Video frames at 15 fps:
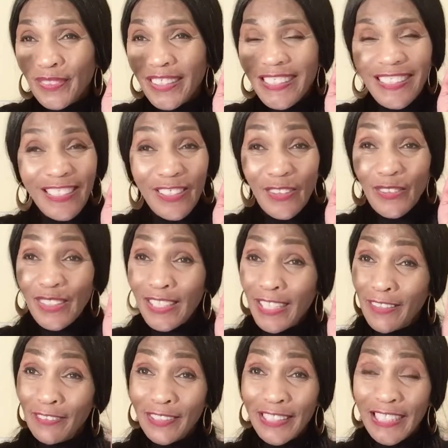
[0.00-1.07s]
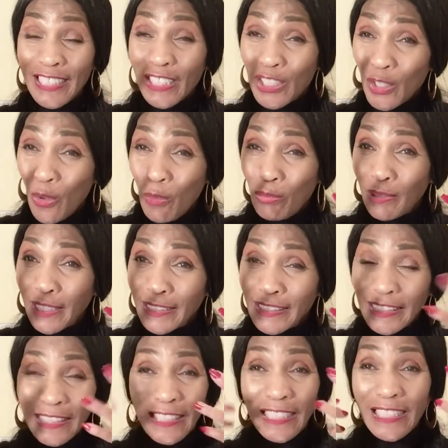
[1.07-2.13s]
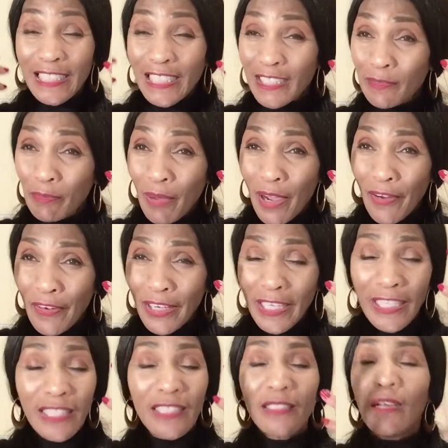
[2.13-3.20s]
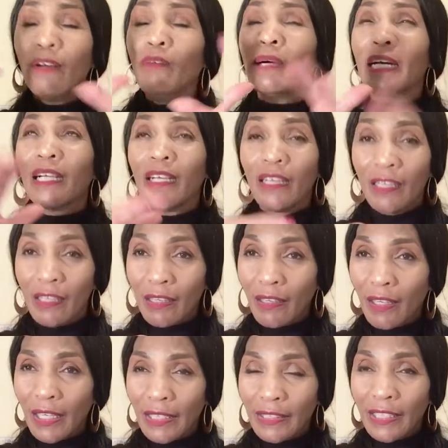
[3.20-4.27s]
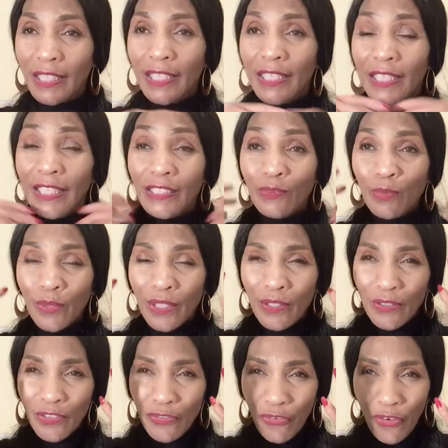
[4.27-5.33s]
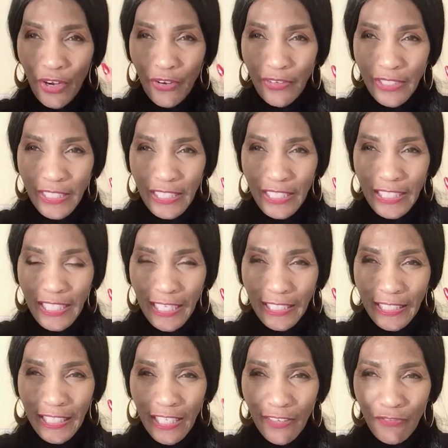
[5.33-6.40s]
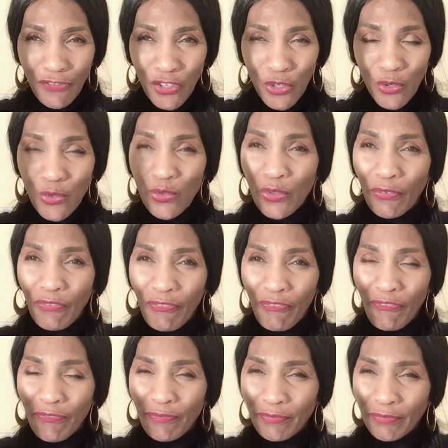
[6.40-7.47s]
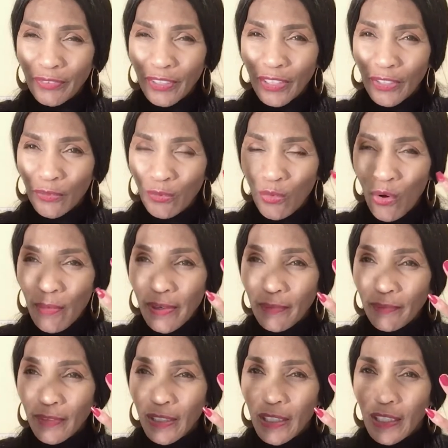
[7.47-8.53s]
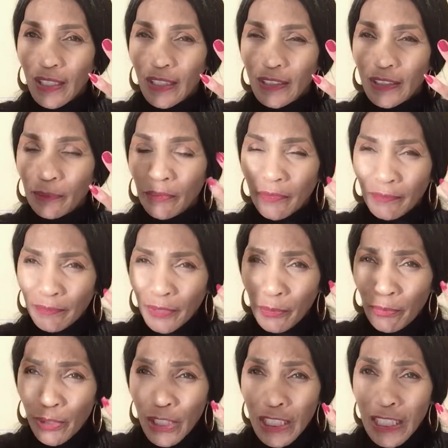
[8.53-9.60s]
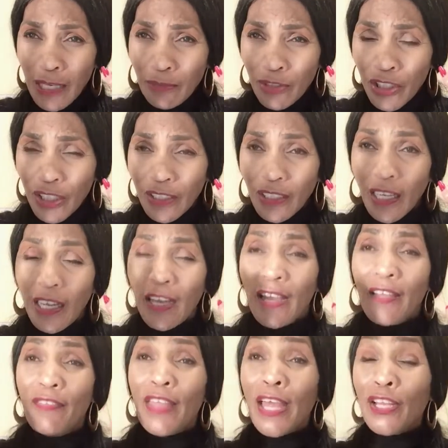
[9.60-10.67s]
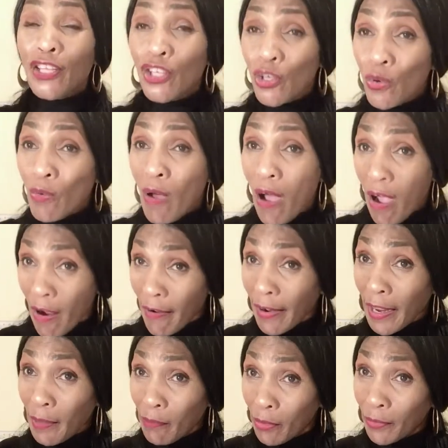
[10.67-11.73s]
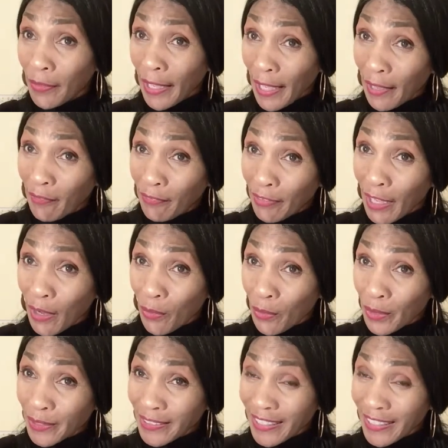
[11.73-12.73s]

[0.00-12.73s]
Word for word: It's so lovely. It's so pleasant. It is inspiring. It's, oh my God. It's one of those fragrances that give you the, the, the, the perception that you are a bouquet of flowers.